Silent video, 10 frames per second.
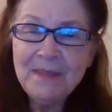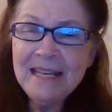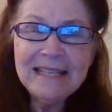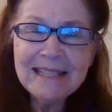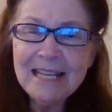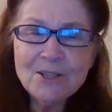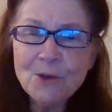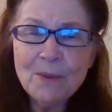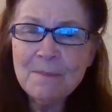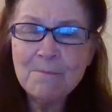These things
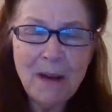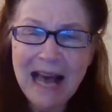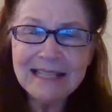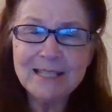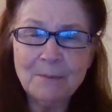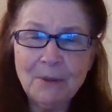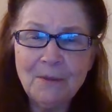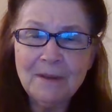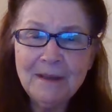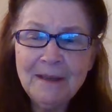are impossible
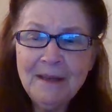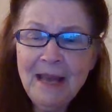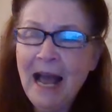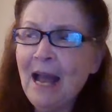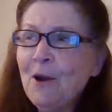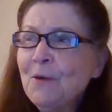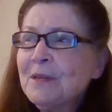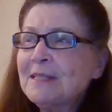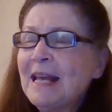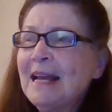I heard
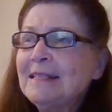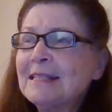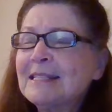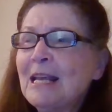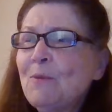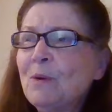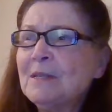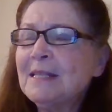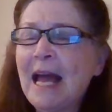a scientist say one